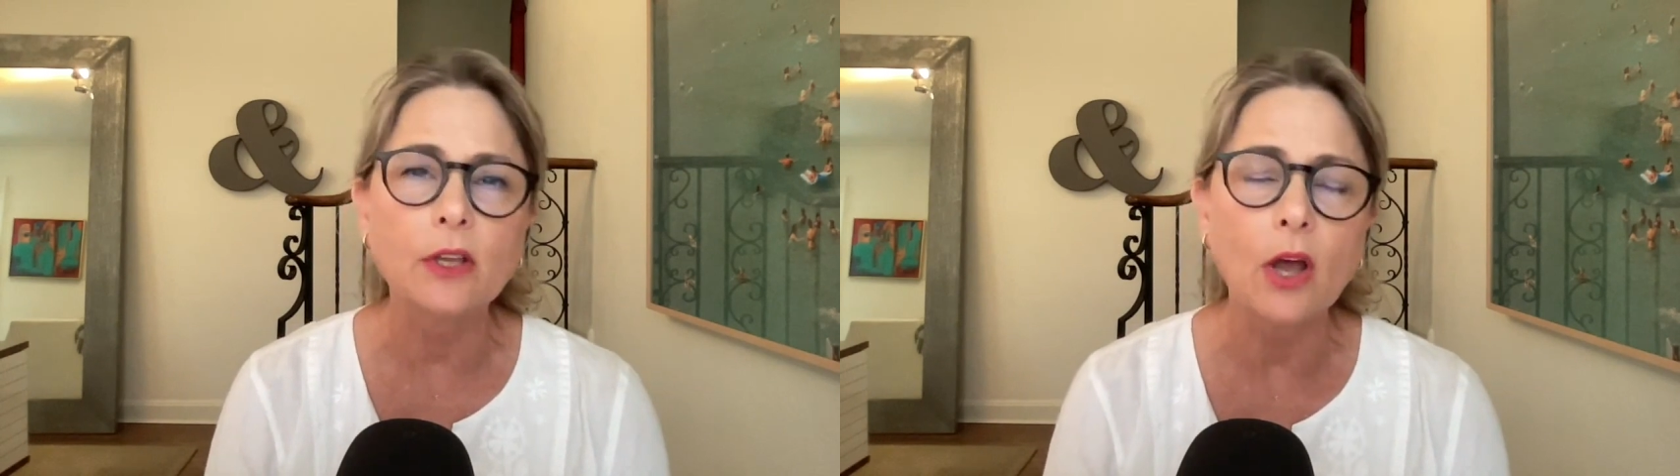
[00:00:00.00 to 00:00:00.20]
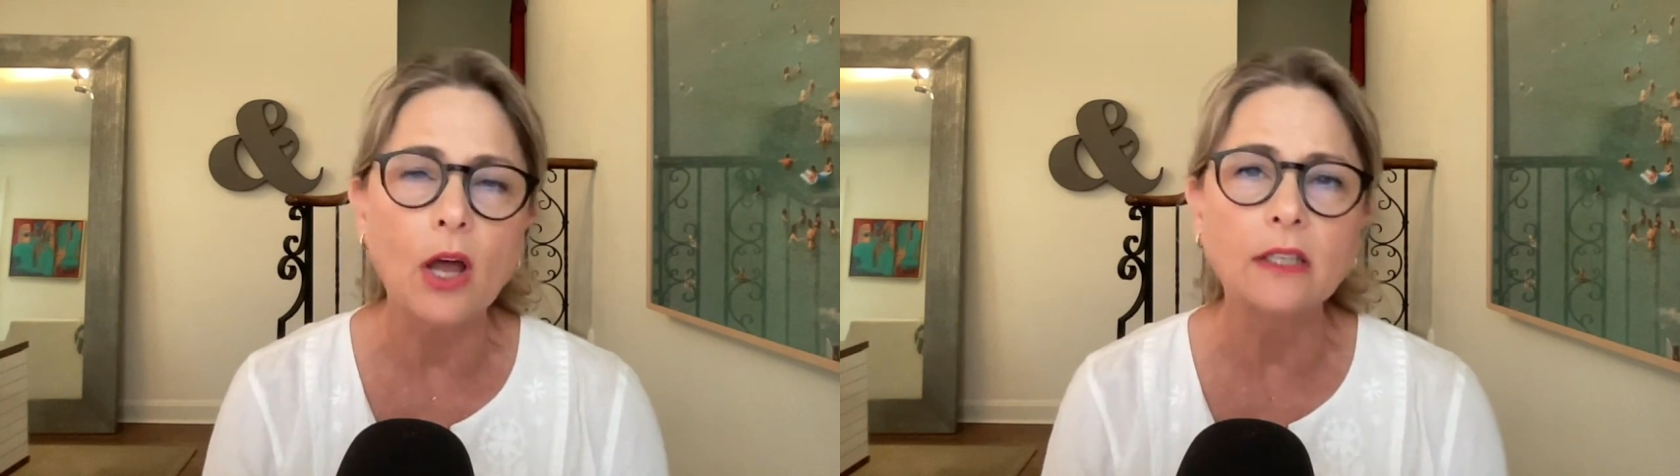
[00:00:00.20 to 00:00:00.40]

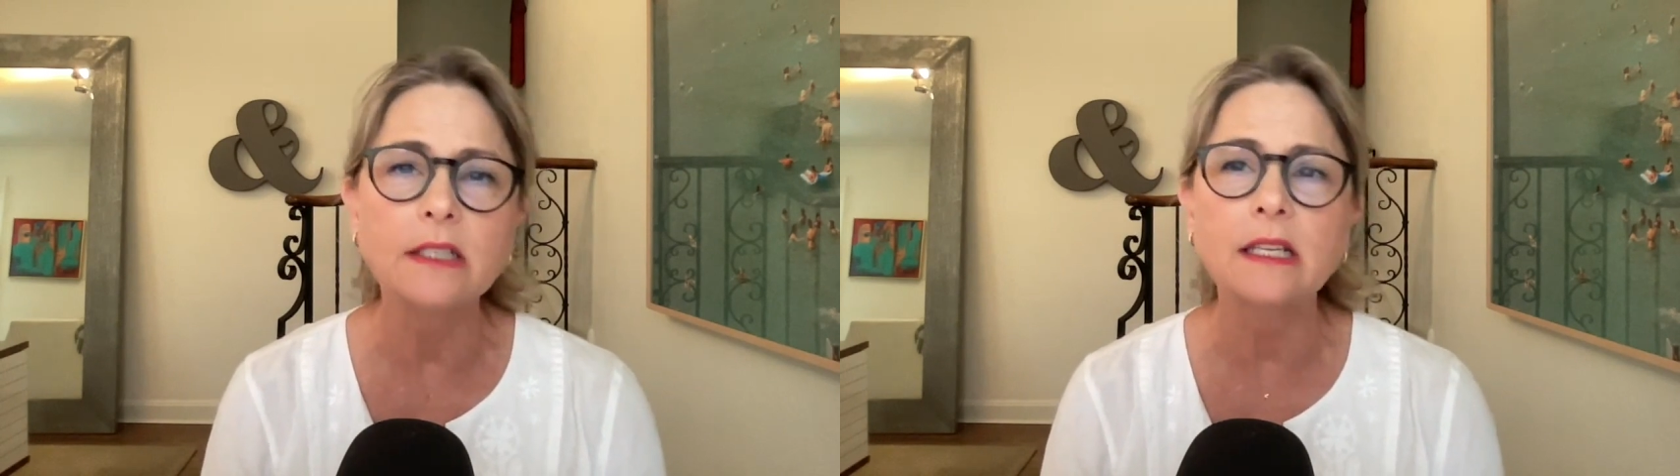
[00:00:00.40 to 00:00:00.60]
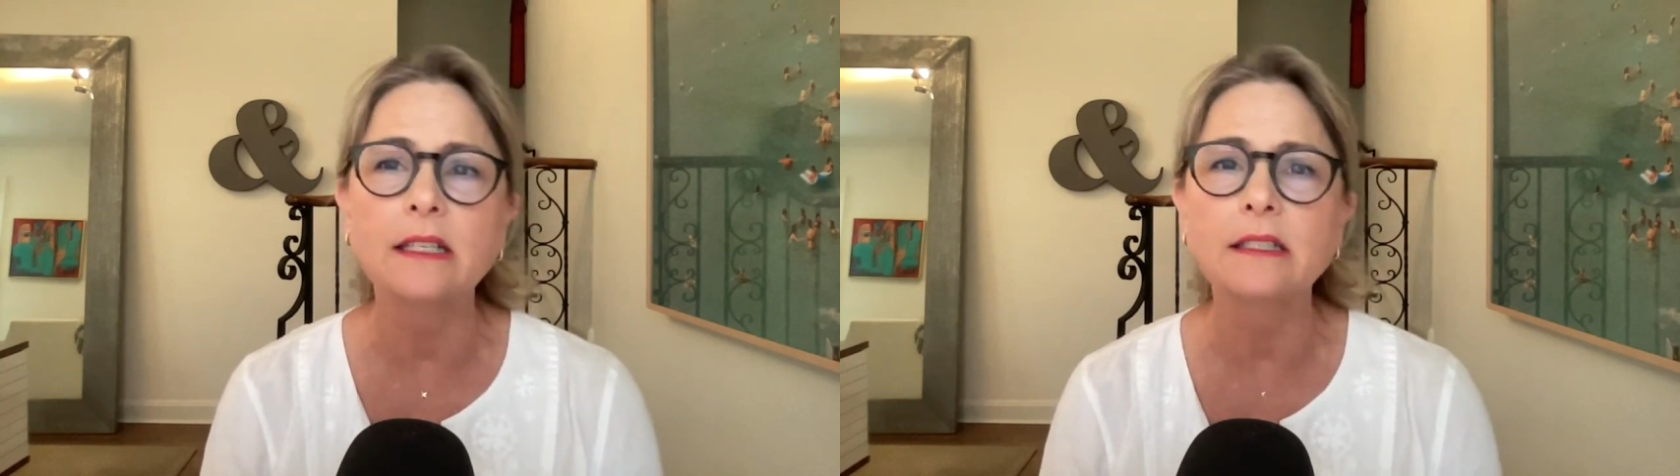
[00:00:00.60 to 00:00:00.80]

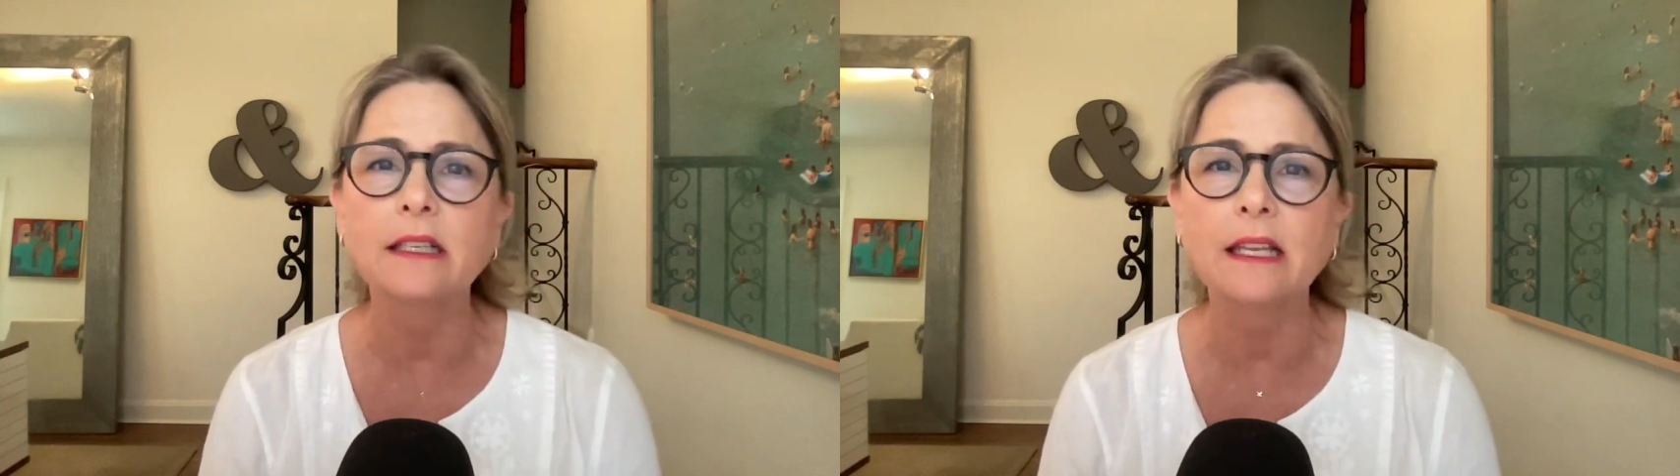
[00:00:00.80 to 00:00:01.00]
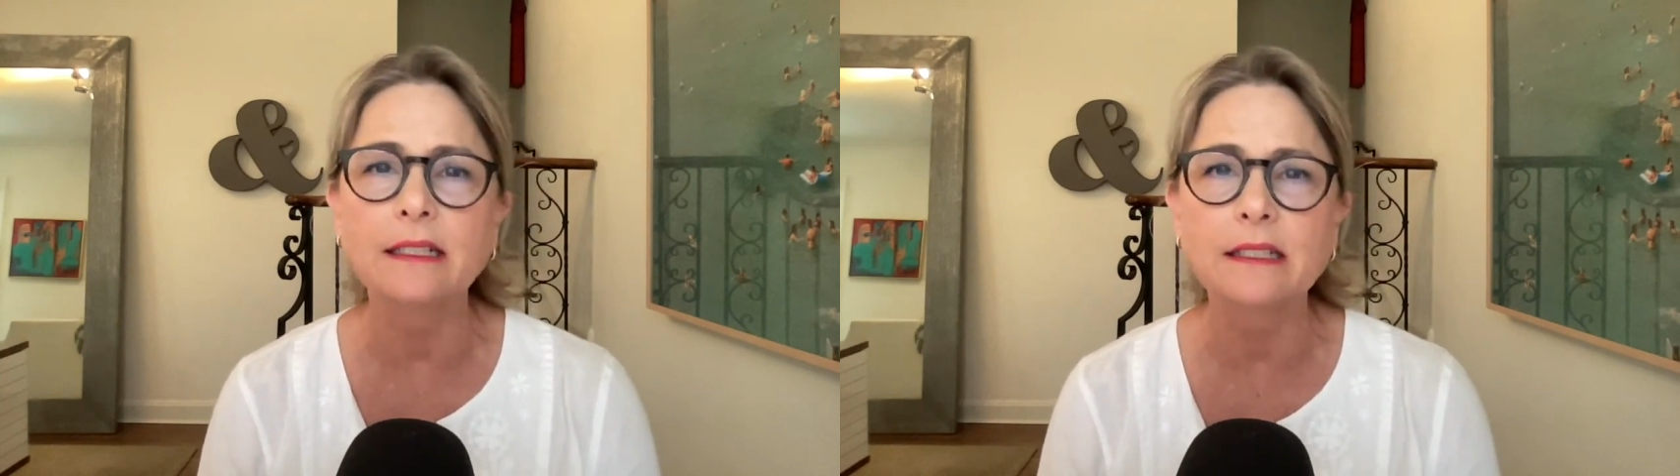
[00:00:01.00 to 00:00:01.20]
contents,
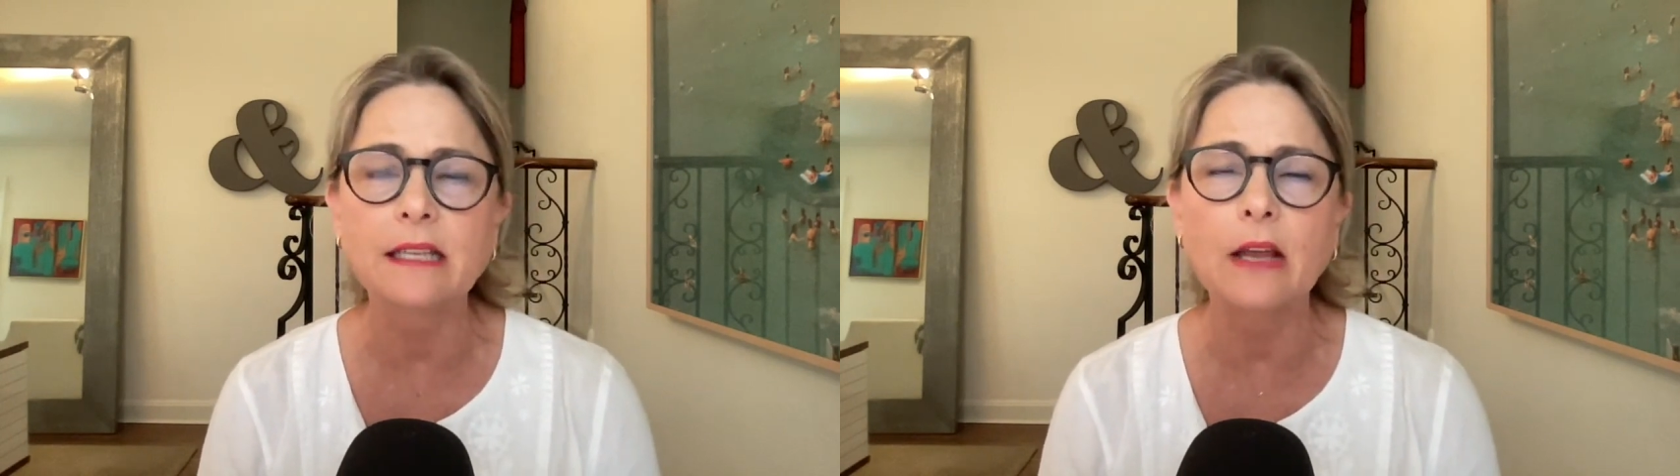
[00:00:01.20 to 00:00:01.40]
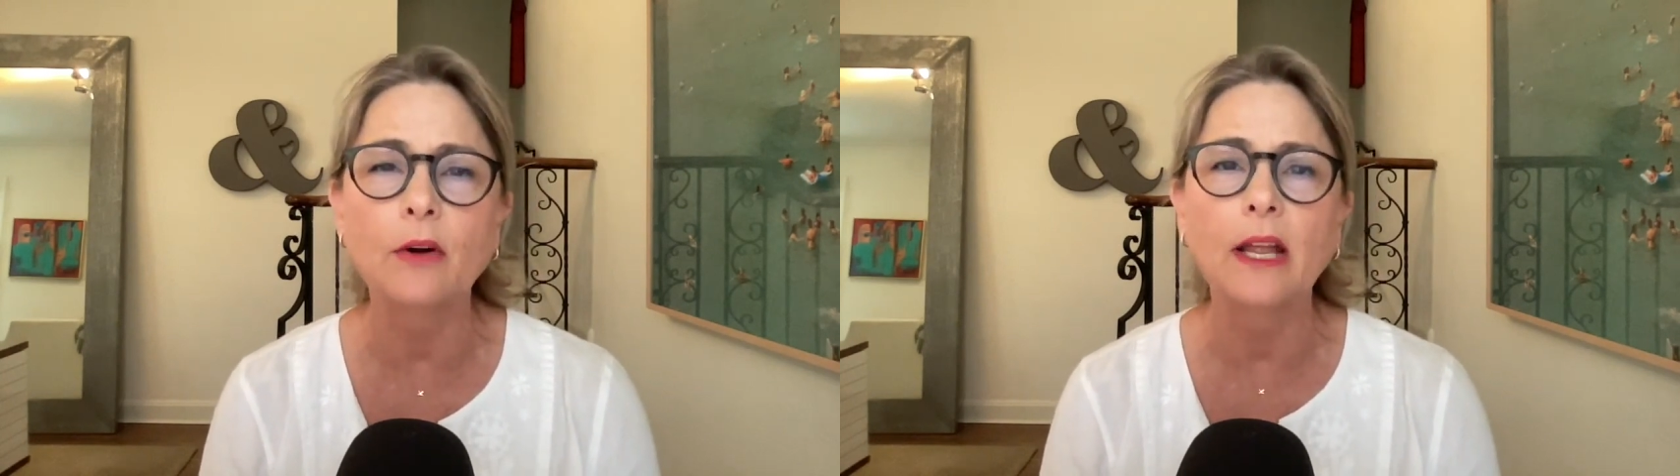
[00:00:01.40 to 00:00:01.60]

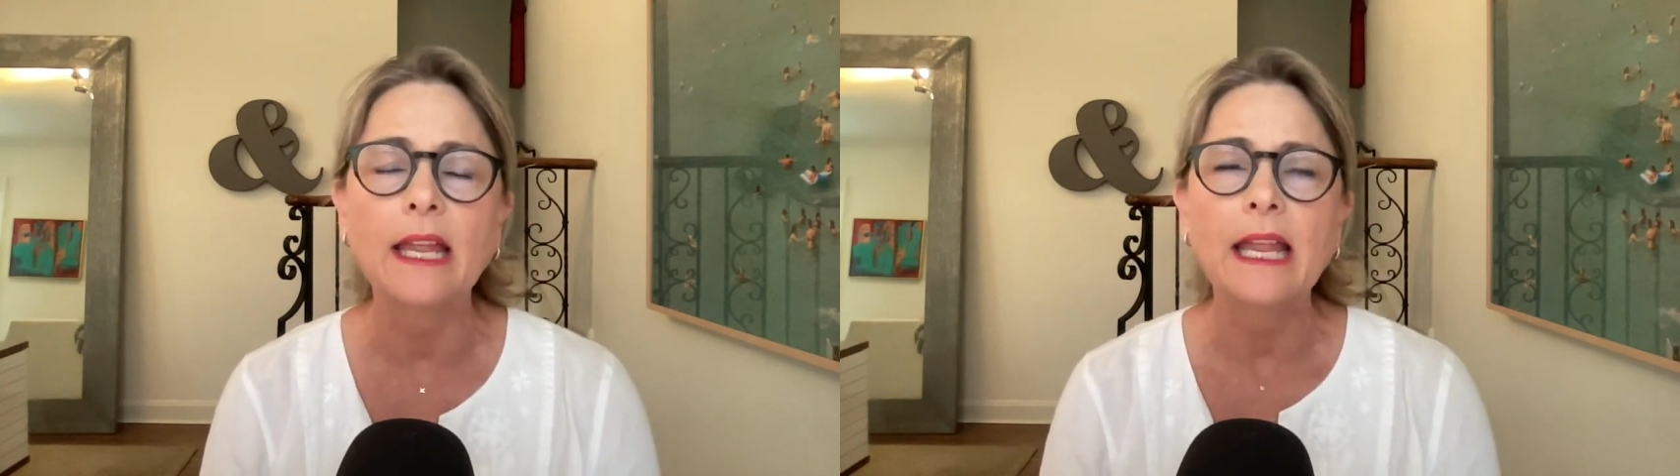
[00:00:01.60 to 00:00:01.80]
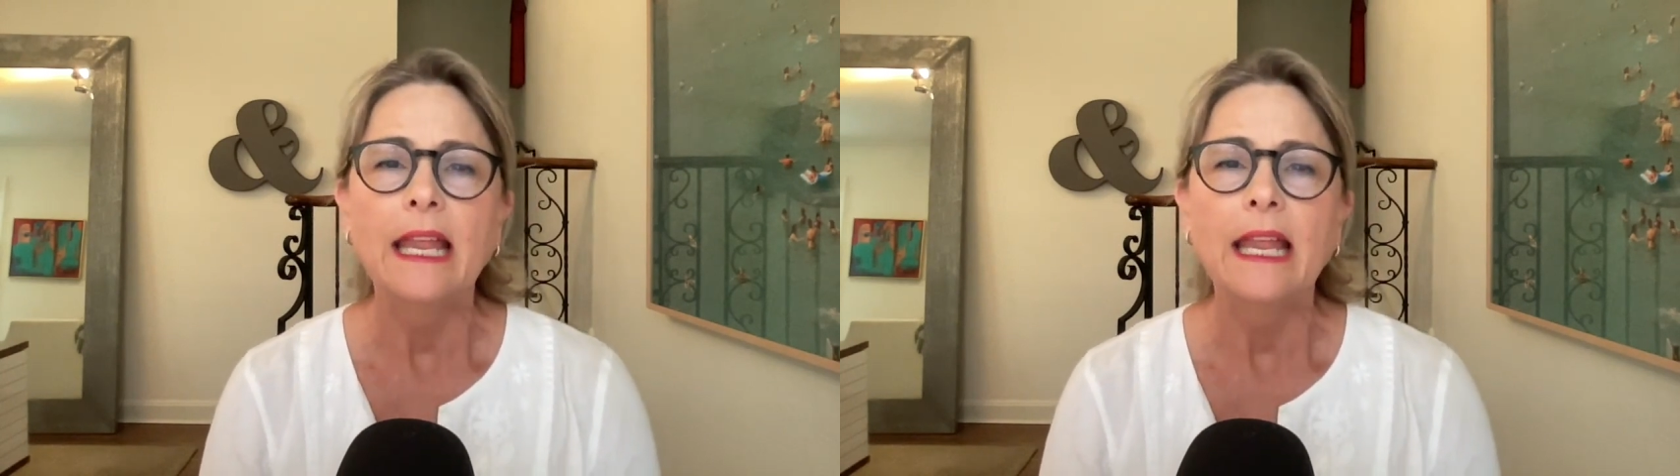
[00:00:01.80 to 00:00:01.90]
etc.